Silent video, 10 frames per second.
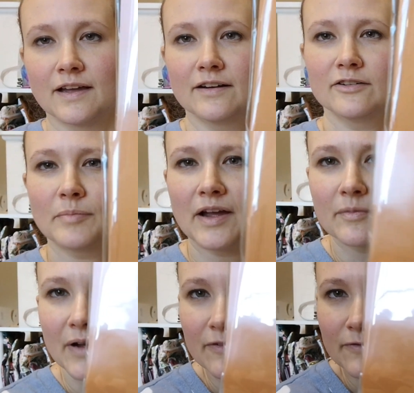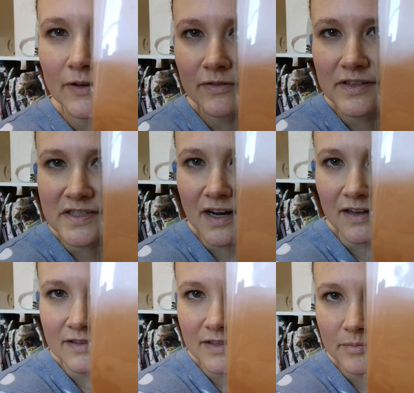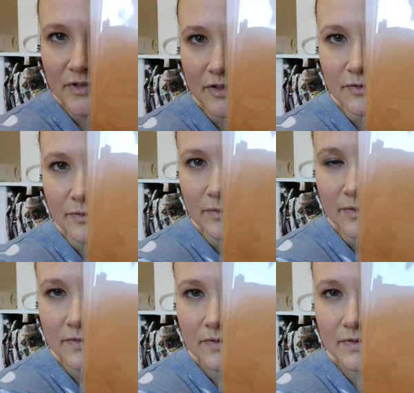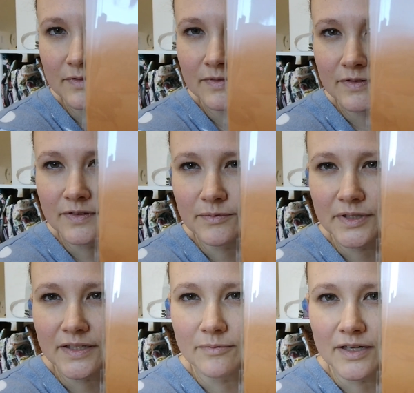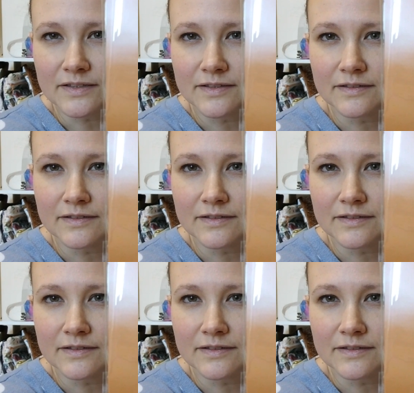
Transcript: I don't know, my phone does not seem to really want